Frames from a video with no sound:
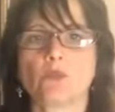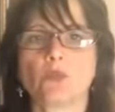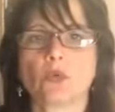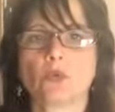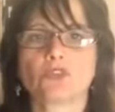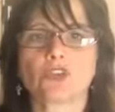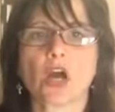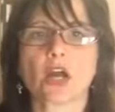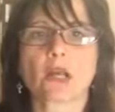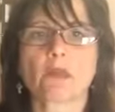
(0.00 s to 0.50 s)
we'll
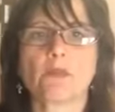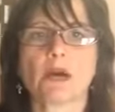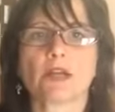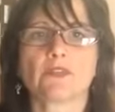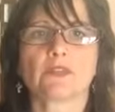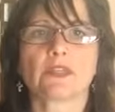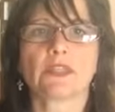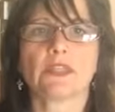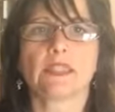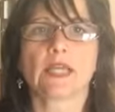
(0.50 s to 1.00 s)
talk
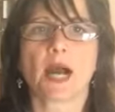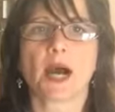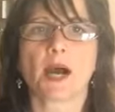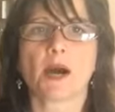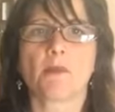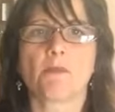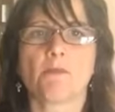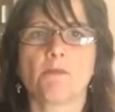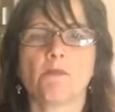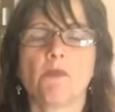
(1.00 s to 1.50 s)
about the
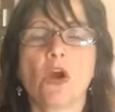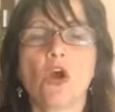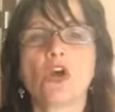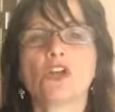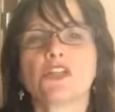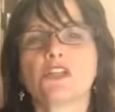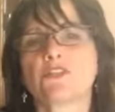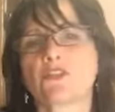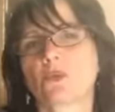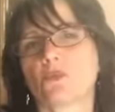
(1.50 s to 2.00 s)

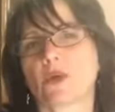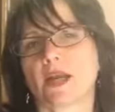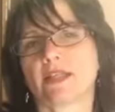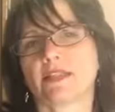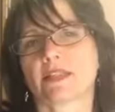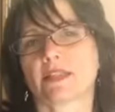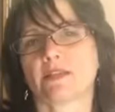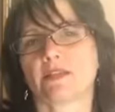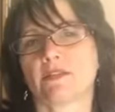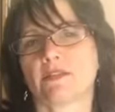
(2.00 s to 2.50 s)
different
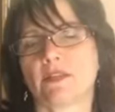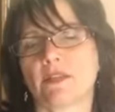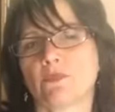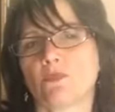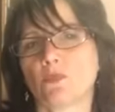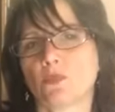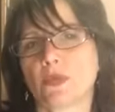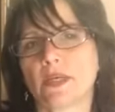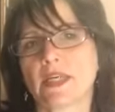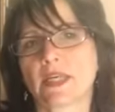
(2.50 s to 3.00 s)
ways that
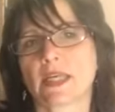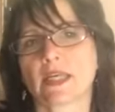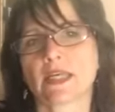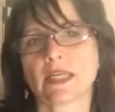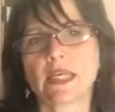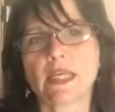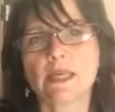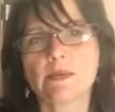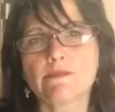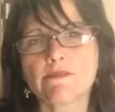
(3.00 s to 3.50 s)
we can
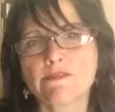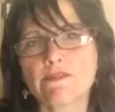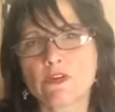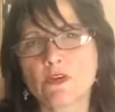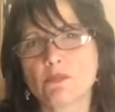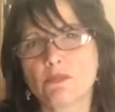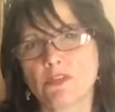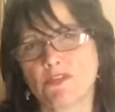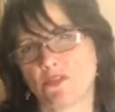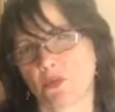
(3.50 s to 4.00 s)
keep
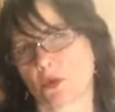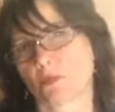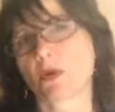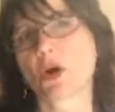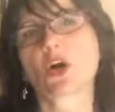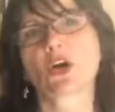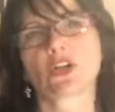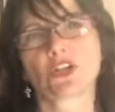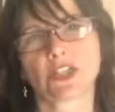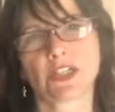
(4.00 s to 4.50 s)
food before
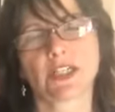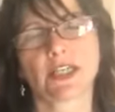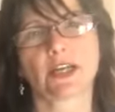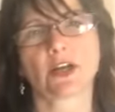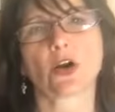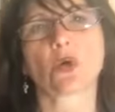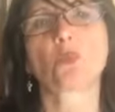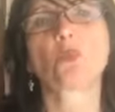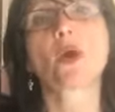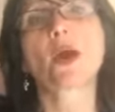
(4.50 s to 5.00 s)
purging it,
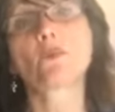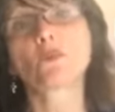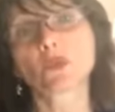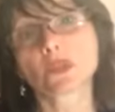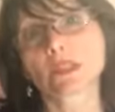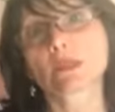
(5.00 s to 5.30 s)
or when we're